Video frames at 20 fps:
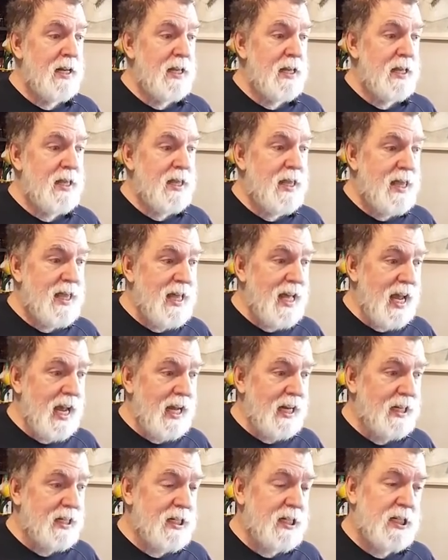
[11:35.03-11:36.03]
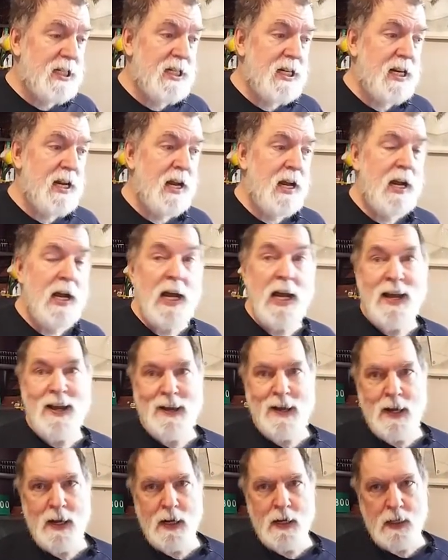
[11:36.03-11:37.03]
this
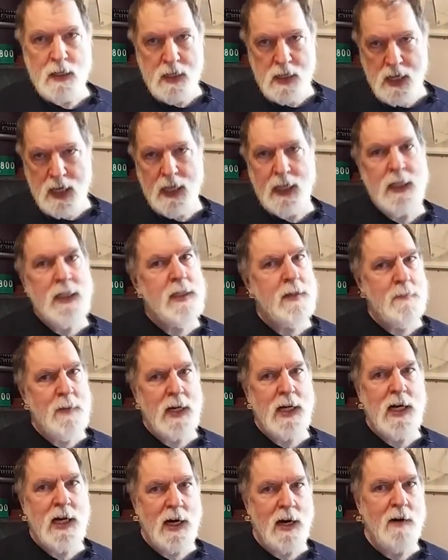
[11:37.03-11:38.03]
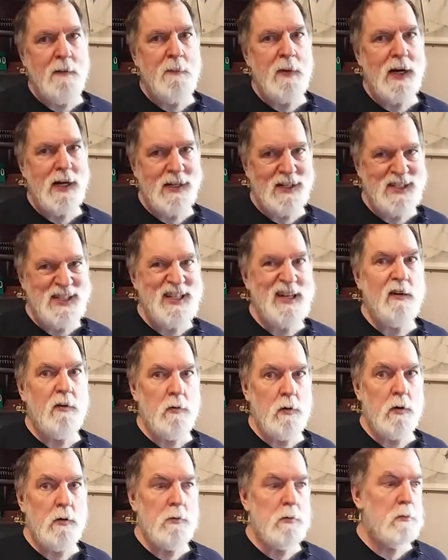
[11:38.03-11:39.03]
needs to become a
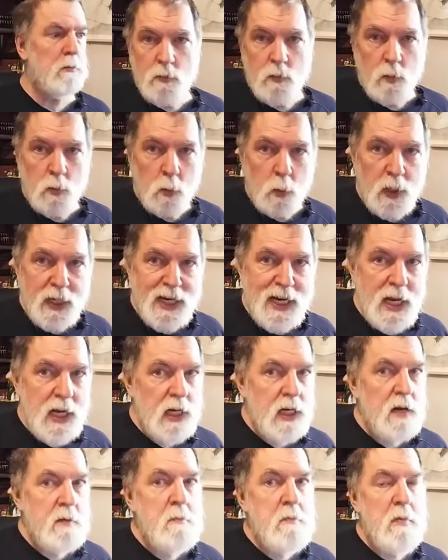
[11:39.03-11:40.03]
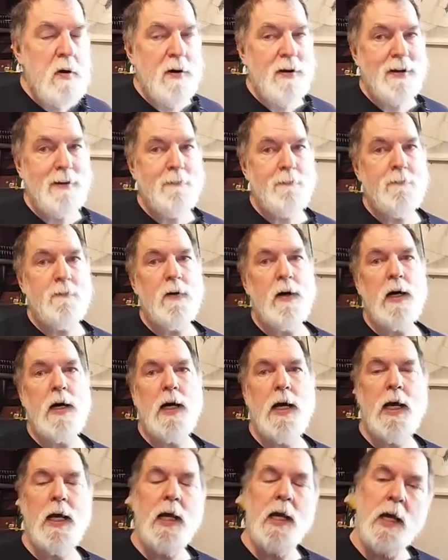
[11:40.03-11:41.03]
0. We need to
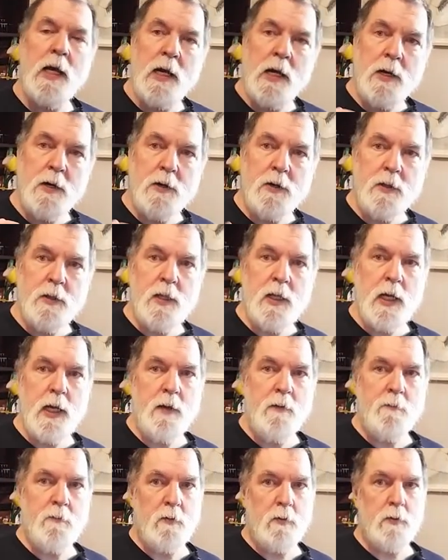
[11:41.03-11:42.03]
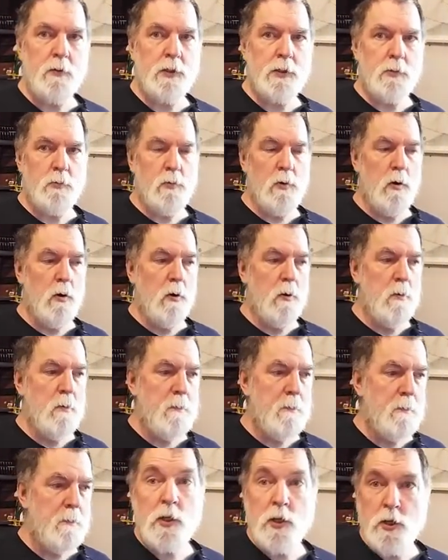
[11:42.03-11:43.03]
modify the first row.
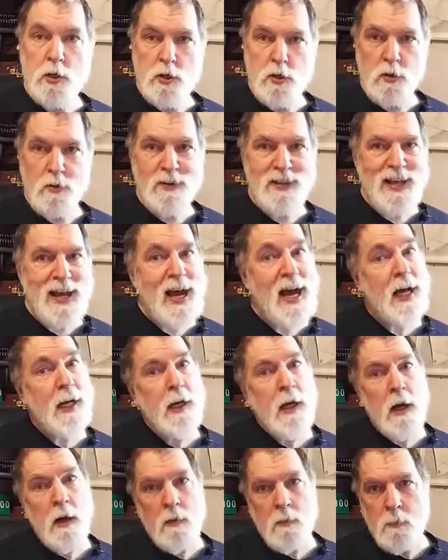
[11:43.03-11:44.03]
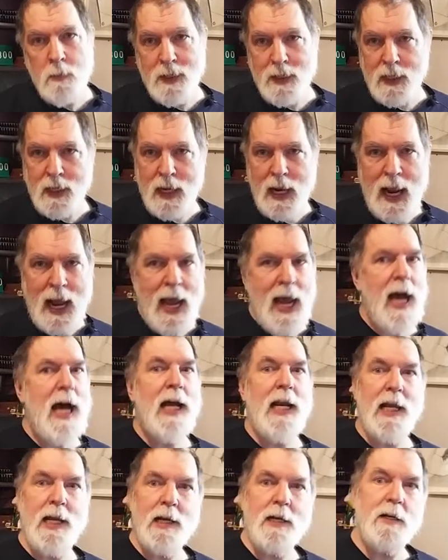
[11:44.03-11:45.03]
To do that, we
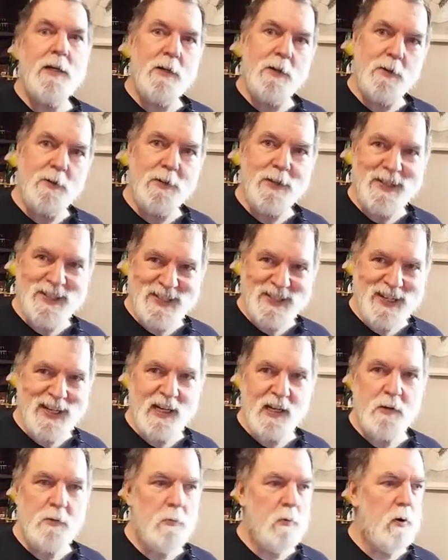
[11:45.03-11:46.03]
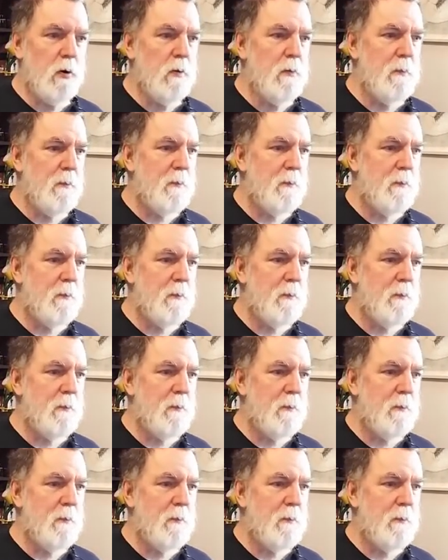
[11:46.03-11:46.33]
add it to the second row.